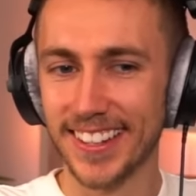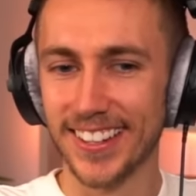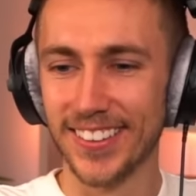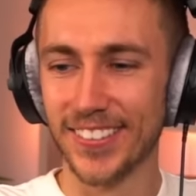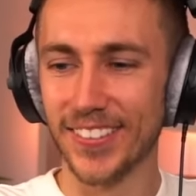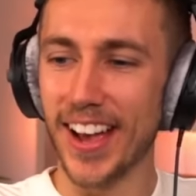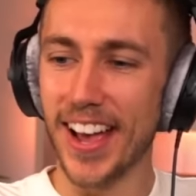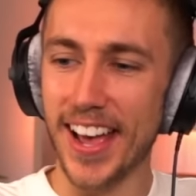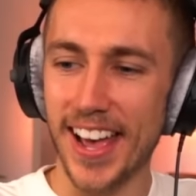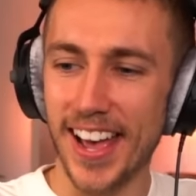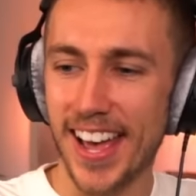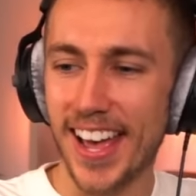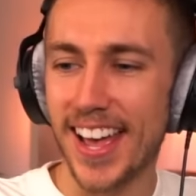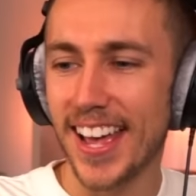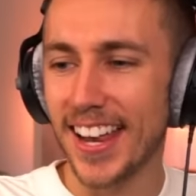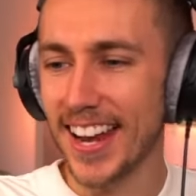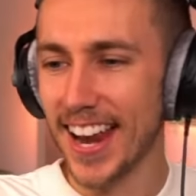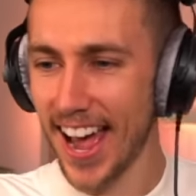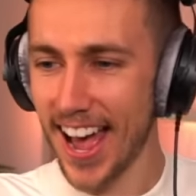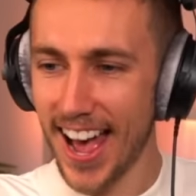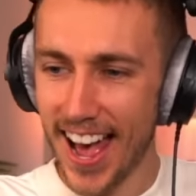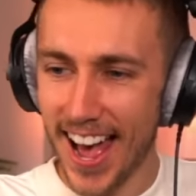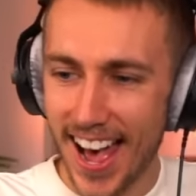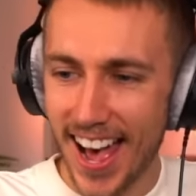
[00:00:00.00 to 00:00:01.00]
When
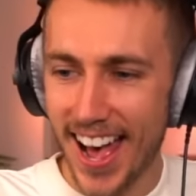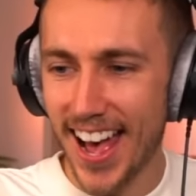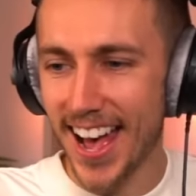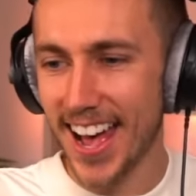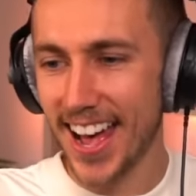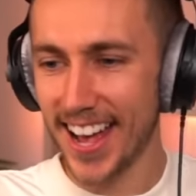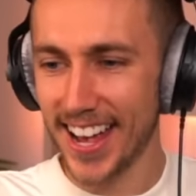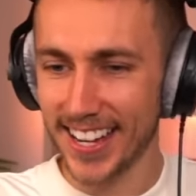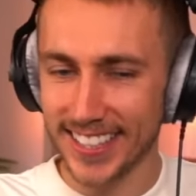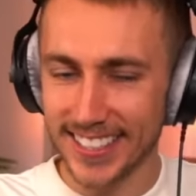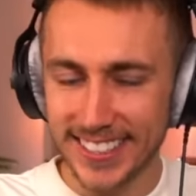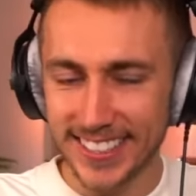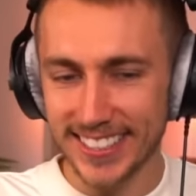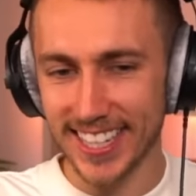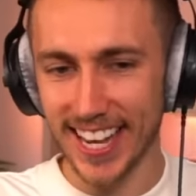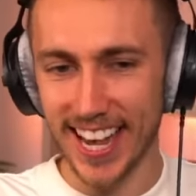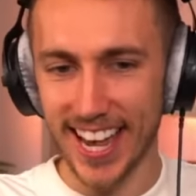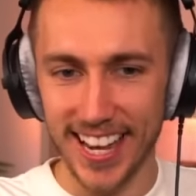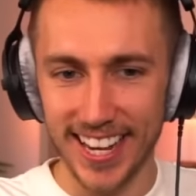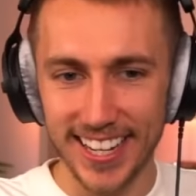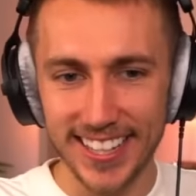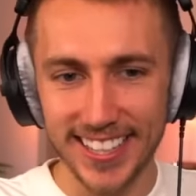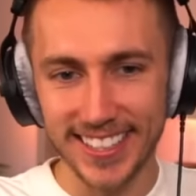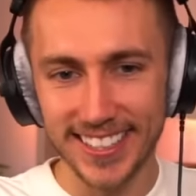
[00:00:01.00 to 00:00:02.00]
I
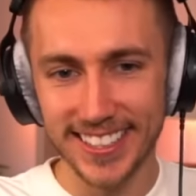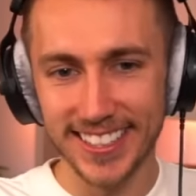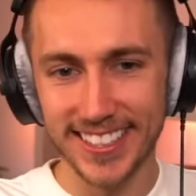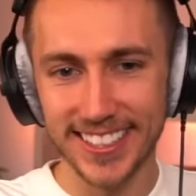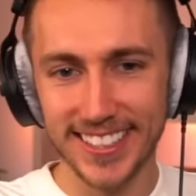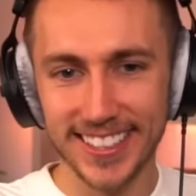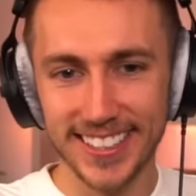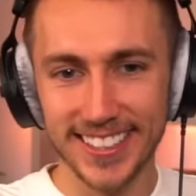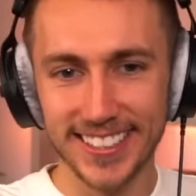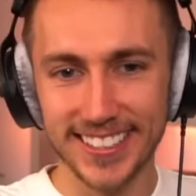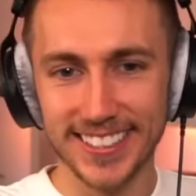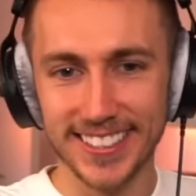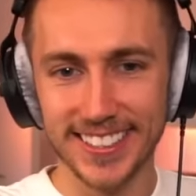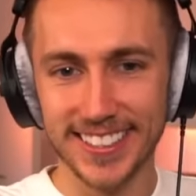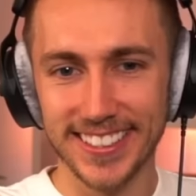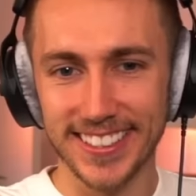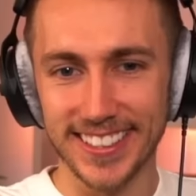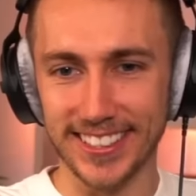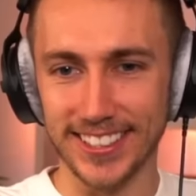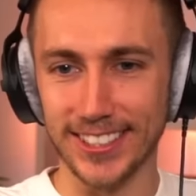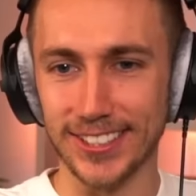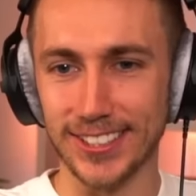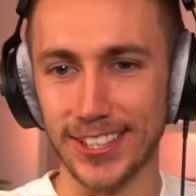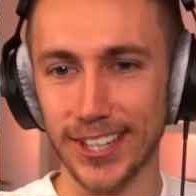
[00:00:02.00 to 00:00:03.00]
say,
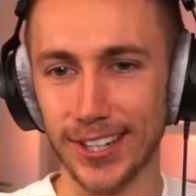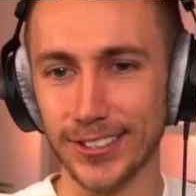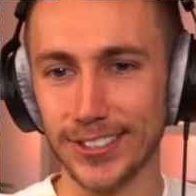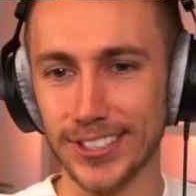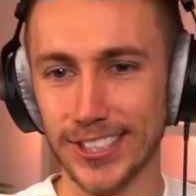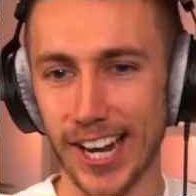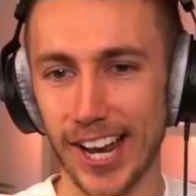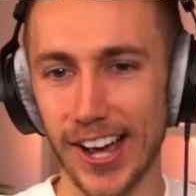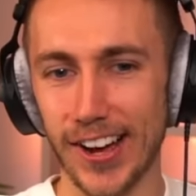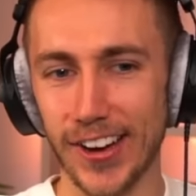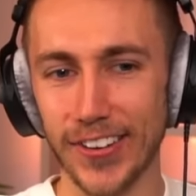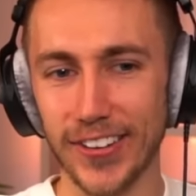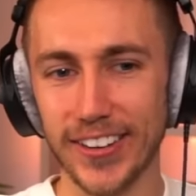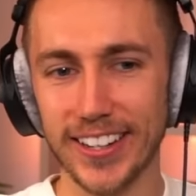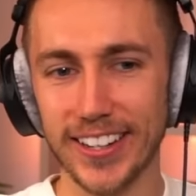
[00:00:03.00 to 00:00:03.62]
this is so slow.